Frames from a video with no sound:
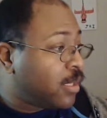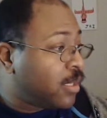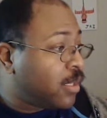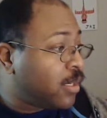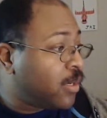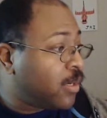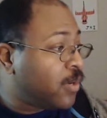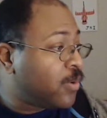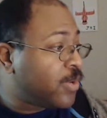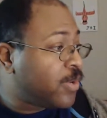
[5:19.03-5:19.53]

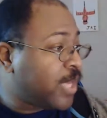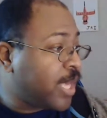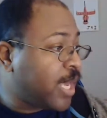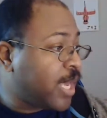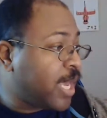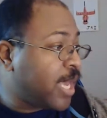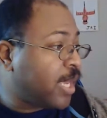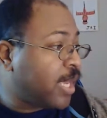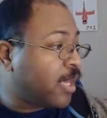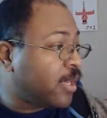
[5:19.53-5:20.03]

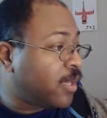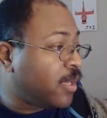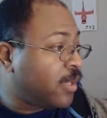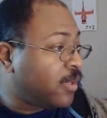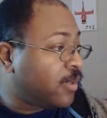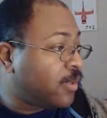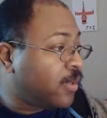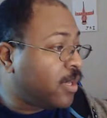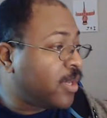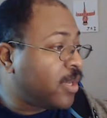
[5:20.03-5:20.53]
Okay,
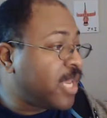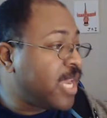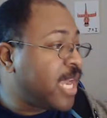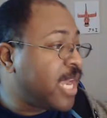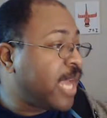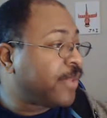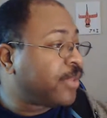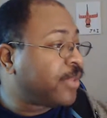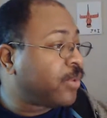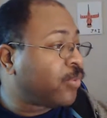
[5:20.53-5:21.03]
looking
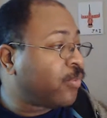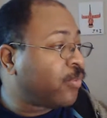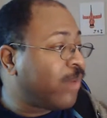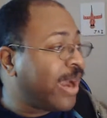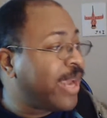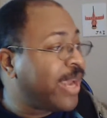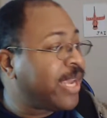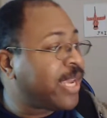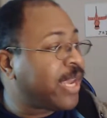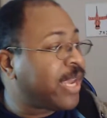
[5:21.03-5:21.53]
at the
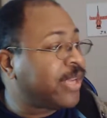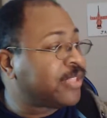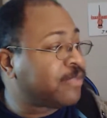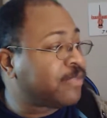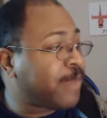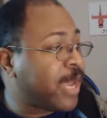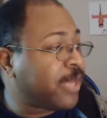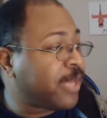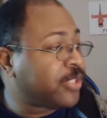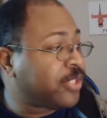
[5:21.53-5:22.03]
rankings
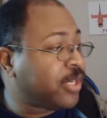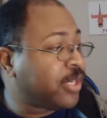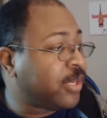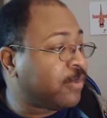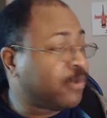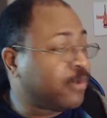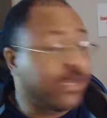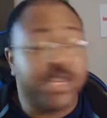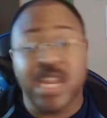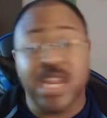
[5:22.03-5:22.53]
matchup,
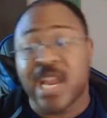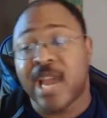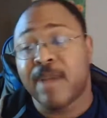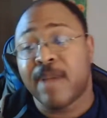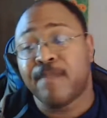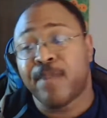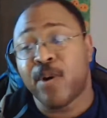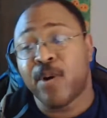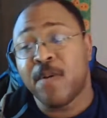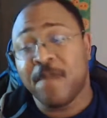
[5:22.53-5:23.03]
looking
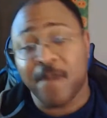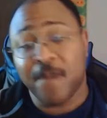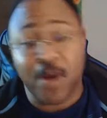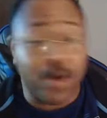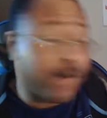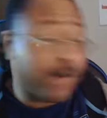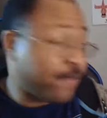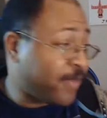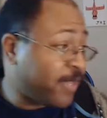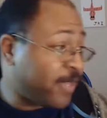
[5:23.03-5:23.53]
at both
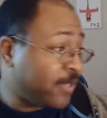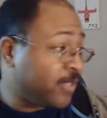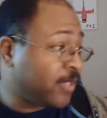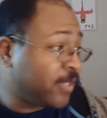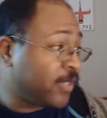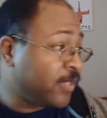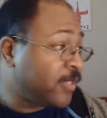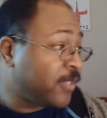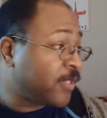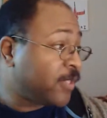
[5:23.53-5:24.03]

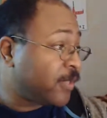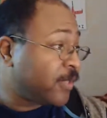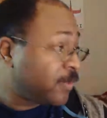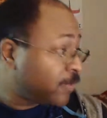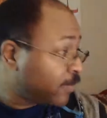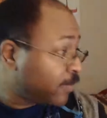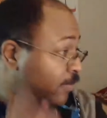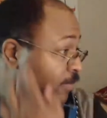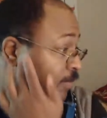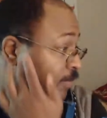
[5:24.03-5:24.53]
offenses,
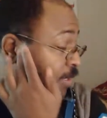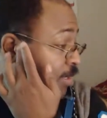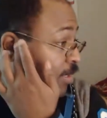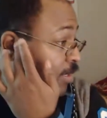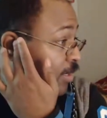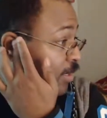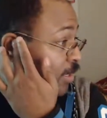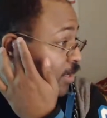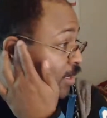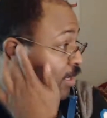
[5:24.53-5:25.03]

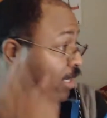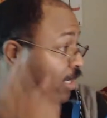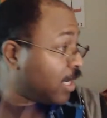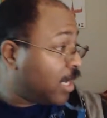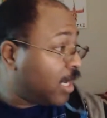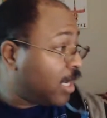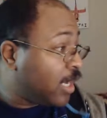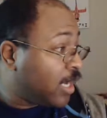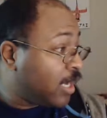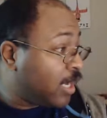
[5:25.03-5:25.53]

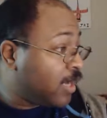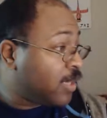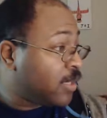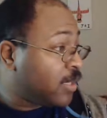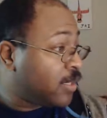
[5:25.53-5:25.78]
I